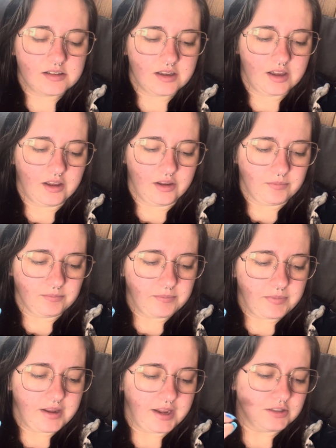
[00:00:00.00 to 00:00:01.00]
and
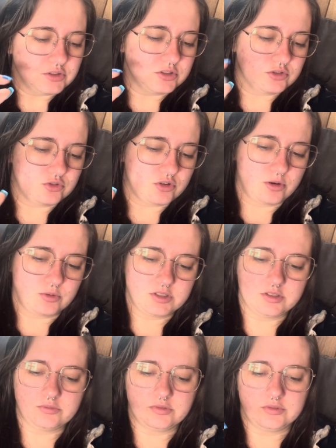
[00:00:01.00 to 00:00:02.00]
paint
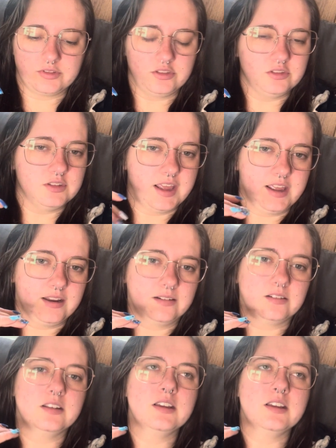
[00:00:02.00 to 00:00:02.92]
strokes and